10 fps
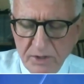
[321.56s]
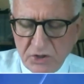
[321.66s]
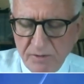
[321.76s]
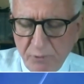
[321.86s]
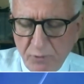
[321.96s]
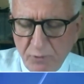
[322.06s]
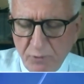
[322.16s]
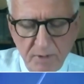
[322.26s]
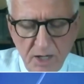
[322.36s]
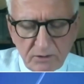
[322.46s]
support
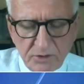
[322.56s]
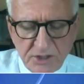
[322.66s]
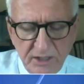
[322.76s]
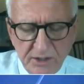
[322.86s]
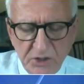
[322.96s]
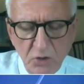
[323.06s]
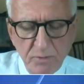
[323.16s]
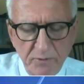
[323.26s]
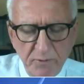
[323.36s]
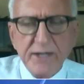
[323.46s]
democracy and
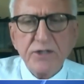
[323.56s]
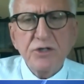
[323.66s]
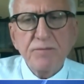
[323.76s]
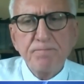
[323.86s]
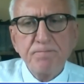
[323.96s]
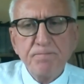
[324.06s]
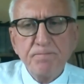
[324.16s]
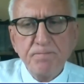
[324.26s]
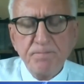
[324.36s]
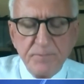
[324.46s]
human rights.
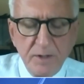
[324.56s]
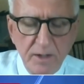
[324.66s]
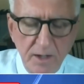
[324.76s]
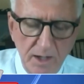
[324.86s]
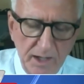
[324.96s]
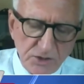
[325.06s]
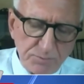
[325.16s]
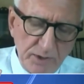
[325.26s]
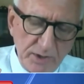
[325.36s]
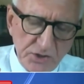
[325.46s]

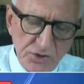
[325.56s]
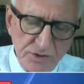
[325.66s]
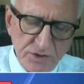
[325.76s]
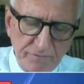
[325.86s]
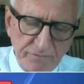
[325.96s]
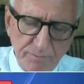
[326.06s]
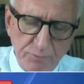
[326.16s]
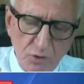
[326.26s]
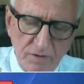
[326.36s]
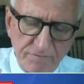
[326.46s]
Expressions of
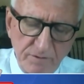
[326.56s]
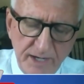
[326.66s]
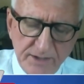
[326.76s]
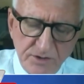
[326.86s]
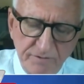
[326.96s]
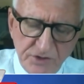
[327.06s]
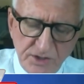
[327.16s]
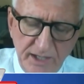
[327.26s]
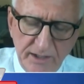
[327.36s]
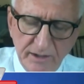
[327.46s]
support from heads of
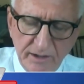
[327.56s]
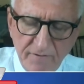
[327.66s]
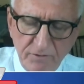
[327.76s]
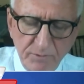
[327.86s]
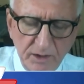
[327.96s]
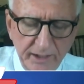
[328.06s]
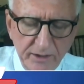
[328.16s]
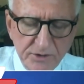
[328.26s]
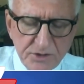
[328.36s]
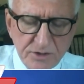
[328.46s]
state and government
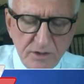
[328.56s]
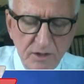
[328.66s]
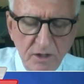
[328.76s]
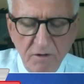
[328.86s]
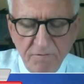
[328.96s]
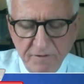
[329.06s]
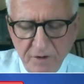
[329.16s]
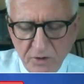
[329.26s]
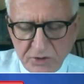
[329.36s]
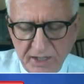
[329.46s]
leaders for
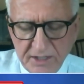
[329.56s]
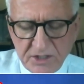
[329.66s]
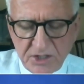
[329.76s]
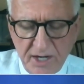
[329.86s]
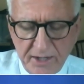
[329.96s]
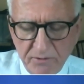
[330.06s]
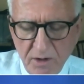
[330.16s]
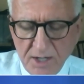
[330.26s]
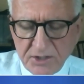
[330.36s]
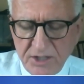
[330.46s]
those inside
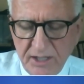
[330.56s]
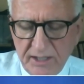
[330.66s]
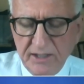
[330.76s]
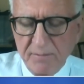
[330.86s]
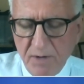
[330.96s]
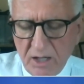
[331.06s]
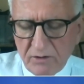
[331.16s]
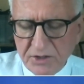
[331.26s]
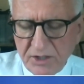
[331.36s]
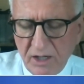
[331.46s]
Iran seeking
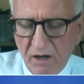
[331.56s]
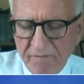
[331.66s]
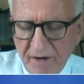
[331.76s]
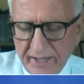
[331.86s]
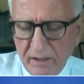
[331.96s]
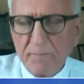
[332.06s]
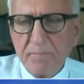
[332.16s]
democracy are vital,